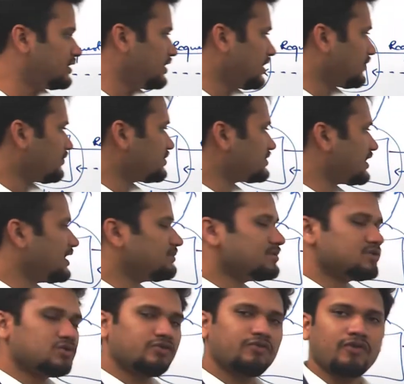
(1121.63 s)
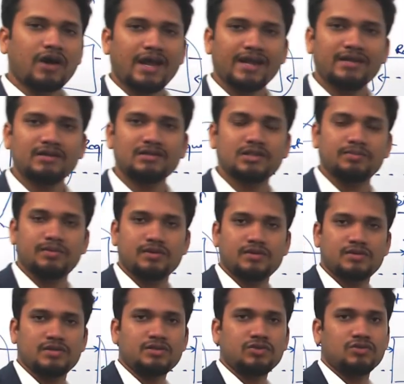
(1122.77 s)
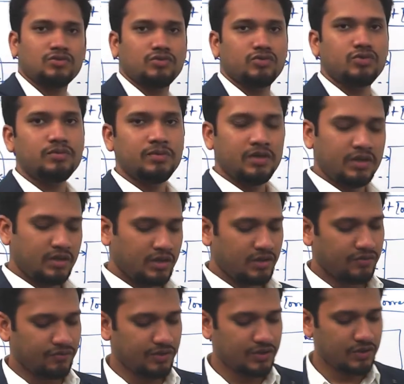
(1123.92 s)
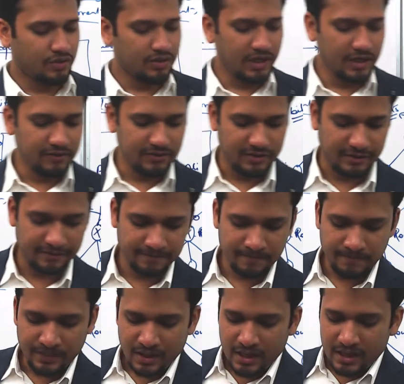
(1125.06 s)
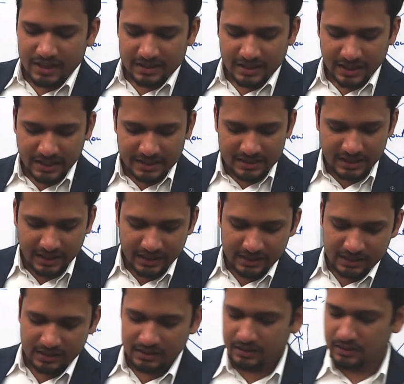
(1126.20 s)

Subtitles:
it was able to find the person to whom we should deliver. In the internet,